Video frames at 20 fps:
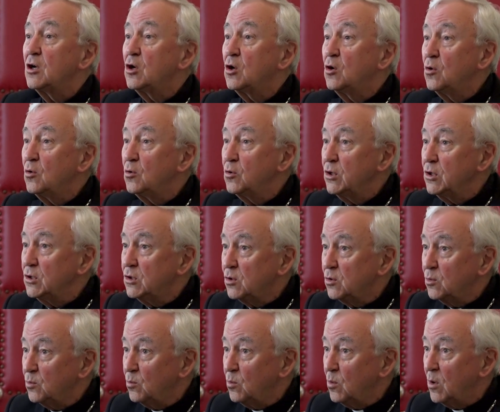According
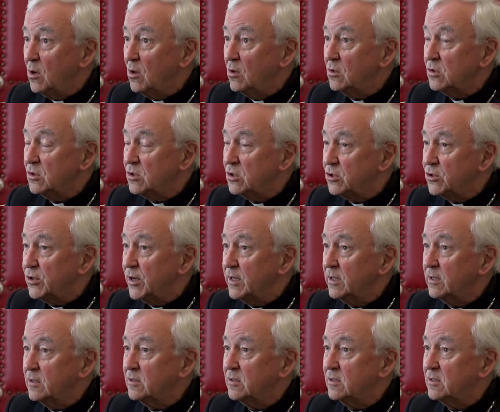to what
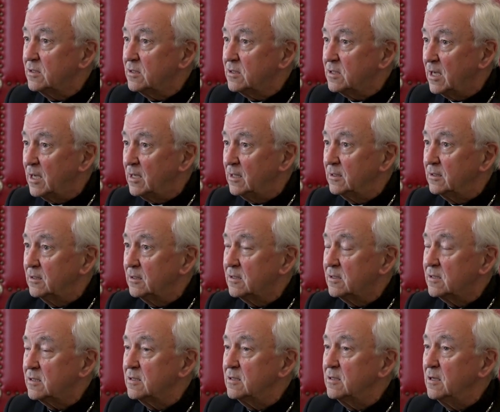strengths and
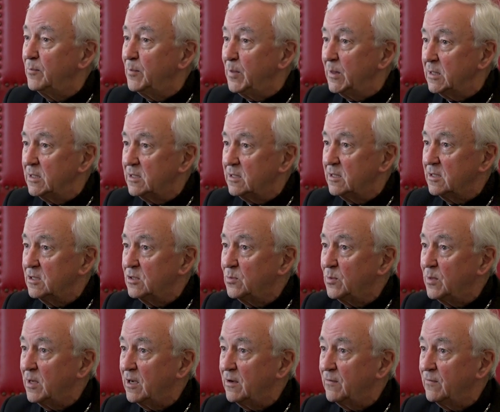talents and abilities
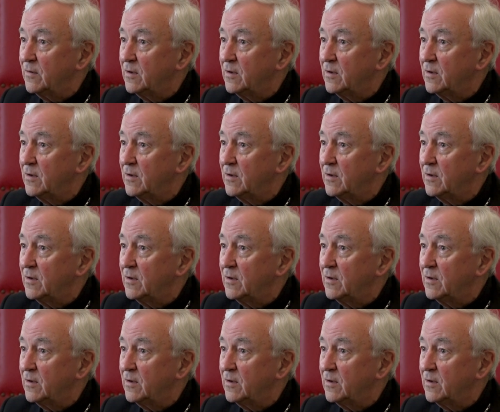we have.